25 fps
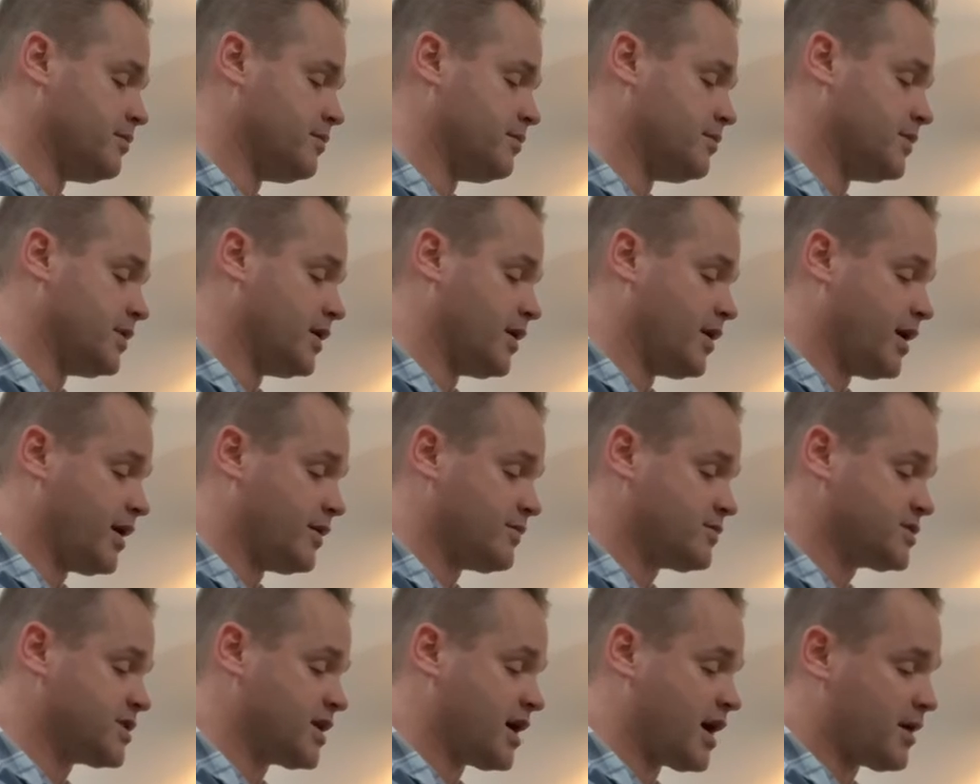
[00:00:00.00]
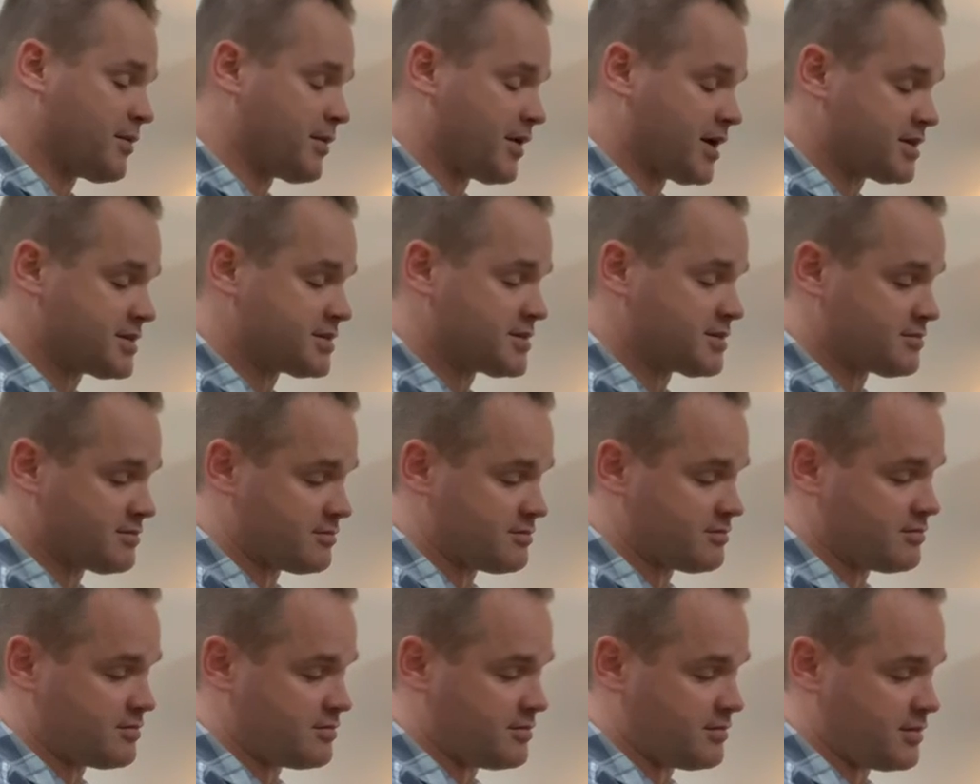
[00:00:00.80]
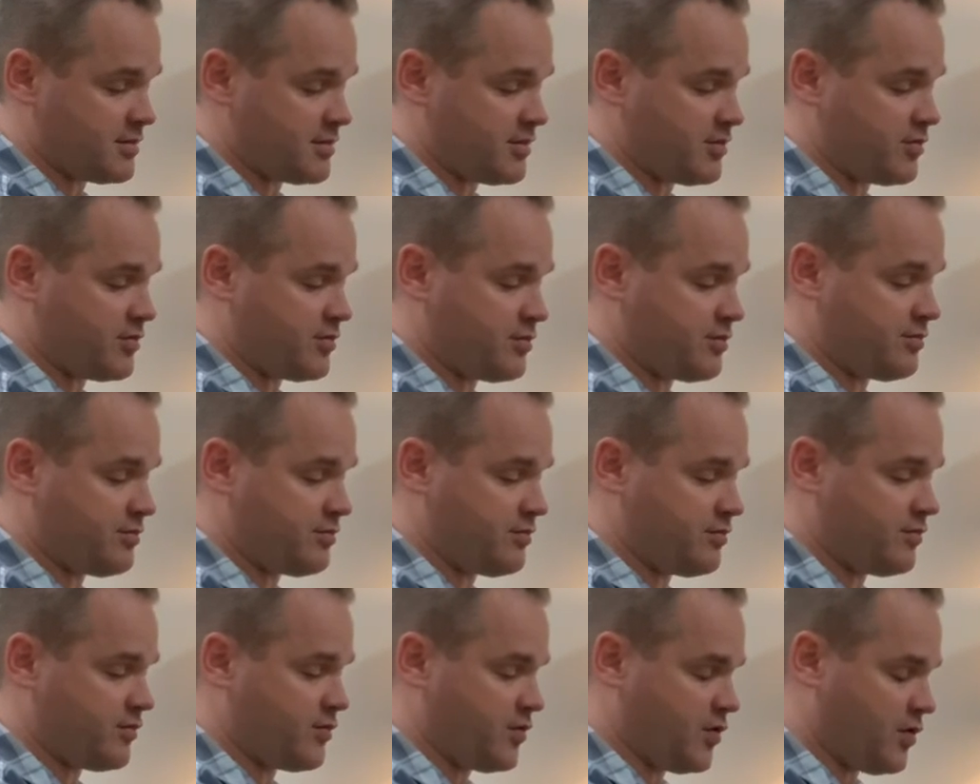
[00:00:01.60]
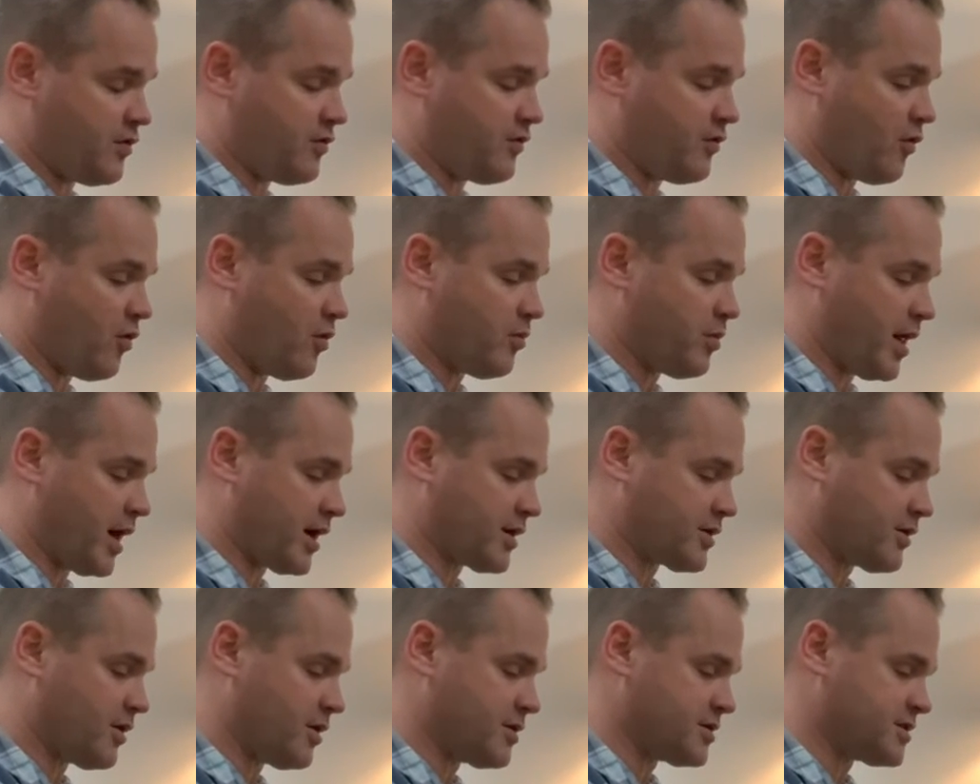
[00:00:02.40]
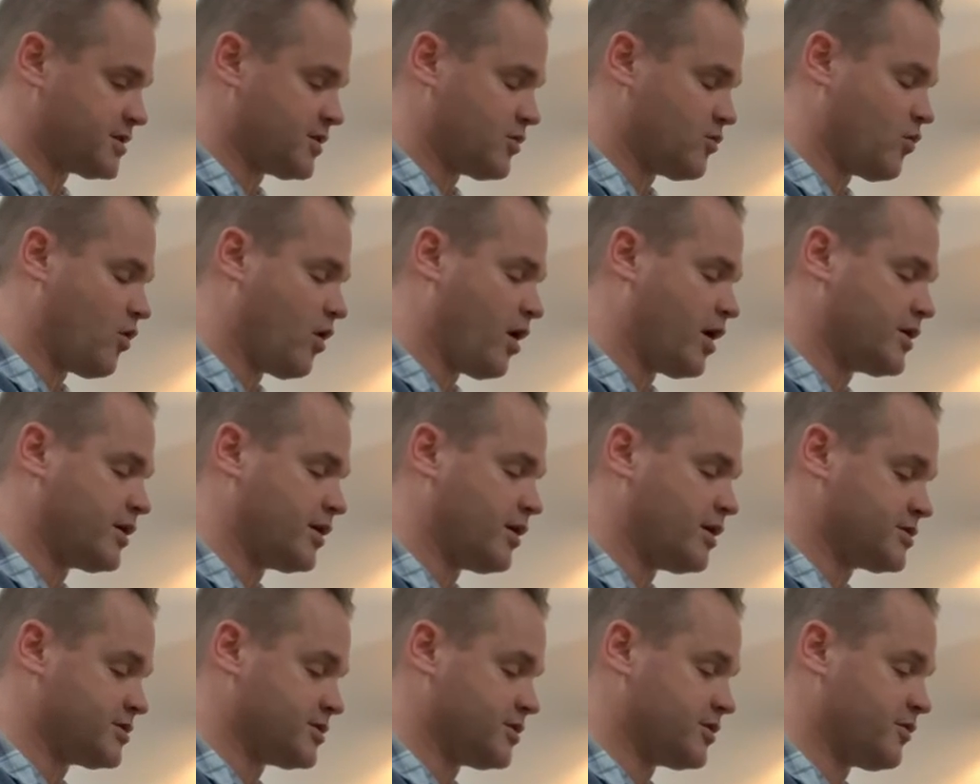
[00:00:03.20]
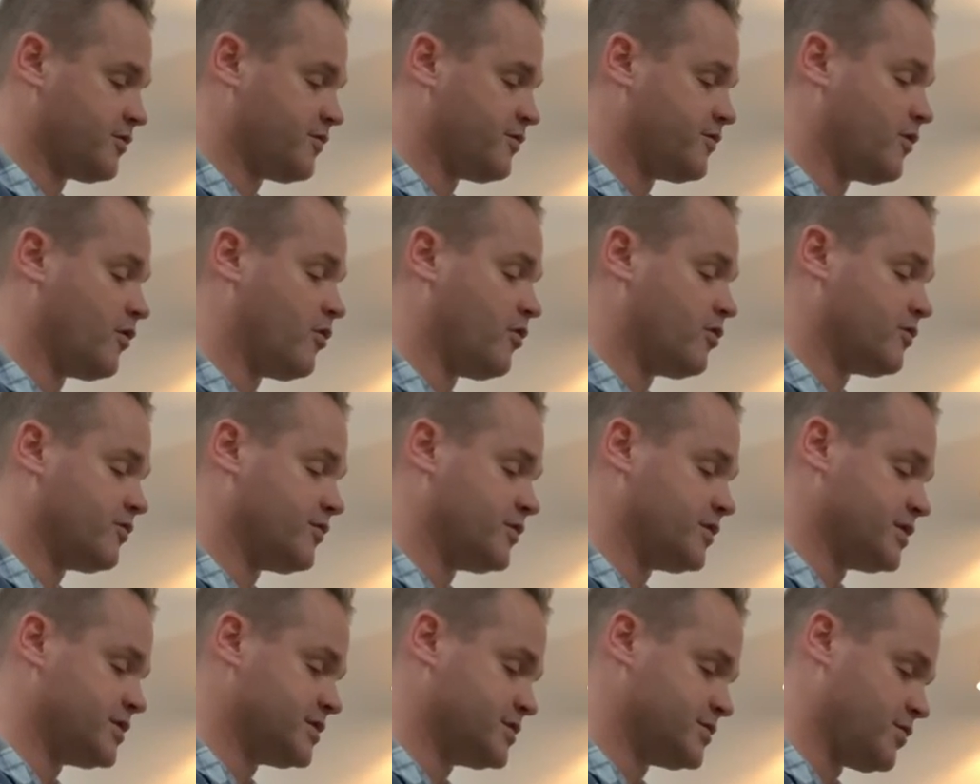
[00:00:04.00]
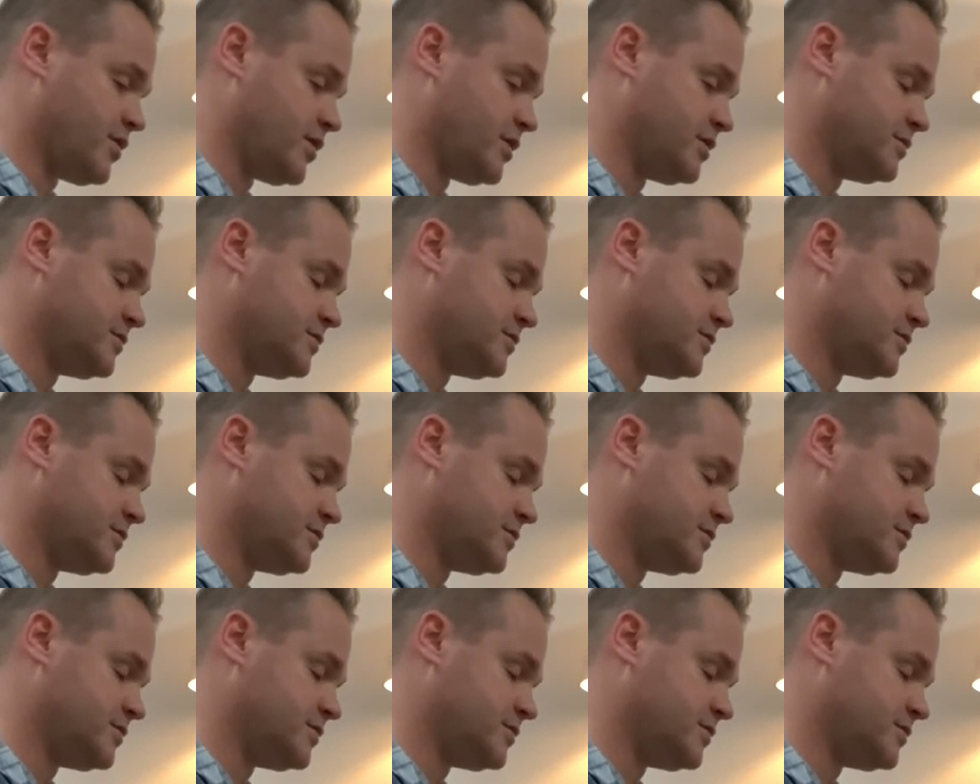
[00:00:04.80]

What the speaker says: F sharp has the 4 black notes and the white notes on the 4th for this one.